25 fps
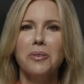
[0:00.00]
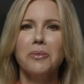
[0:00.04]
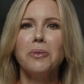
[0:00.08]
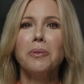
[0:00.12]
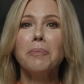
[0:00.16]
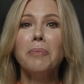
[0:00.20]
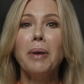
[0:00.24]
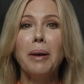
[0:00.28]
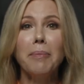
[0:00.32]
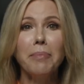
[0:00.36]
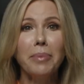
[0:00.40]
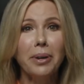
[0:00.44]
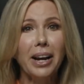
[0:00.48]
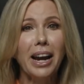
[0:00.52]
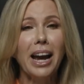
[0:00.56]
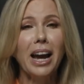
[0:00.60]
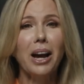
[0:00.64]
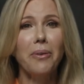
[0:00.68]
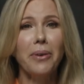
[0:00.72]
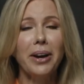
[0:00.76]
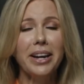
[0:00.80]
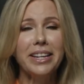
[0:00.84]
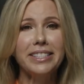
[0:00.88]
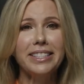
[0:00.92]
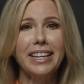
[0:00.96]
Remember
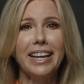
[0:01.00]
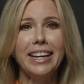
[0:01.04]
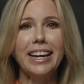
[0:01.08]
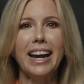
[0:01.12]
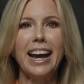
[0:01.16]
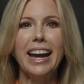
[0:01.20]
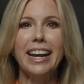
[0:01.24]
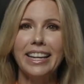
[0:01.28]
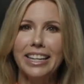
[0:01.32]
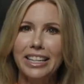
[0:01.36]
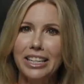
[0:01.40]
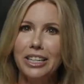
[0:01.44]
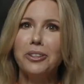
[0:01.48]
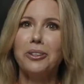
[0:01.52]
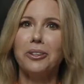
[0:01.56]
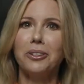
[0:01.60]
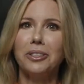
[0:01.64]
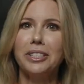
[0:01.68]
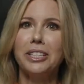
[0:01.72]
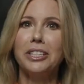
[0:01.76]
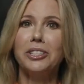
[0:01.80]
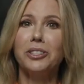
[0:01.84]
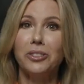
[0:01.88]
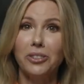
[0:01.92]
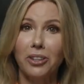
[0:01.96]
how I said I
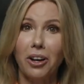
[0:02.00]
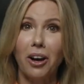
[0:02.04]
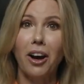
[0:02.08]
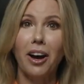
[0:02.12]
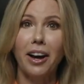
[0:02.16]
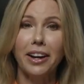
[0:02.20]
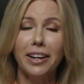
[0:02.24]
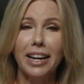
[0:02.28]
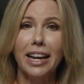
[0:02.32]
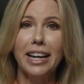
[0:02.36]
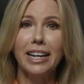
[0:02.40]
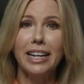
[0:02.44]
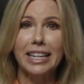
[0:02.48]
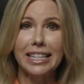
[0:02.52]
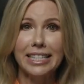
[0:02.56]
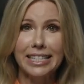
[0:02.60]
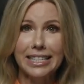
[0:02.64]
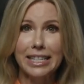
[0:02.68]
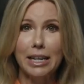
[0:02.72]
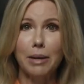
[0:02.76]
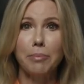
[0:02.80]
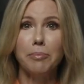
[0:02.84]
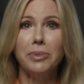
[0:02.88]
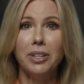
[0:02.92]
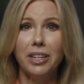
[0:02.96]
eagerly sought and
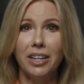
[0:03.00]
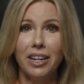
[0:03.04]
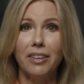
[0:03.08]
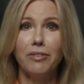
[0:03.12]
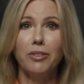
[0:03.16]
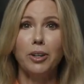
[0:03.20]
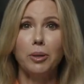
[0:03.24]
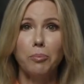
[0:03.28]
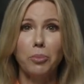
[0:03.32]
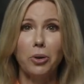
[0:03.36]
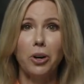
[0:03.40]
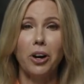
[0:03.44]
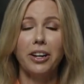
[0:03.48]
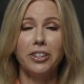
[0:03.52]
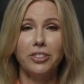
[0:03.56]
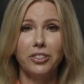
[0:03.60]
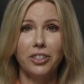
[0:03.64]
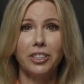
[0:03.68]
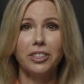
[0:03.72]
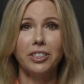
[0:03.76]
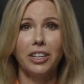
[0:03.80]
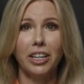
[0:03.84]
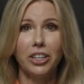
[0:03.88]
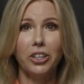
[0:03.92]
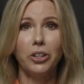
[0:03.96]
accepted every
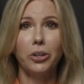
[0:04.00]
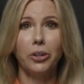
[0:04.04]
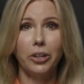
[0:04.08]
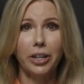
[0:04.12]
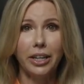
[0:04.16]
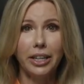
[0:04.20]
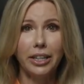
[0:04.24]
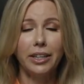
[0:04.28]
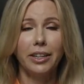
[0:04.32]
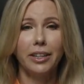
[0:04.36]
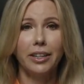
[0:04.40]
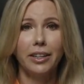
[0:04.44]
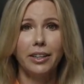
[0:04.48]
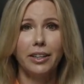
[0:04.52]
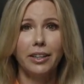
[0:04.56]
project I could?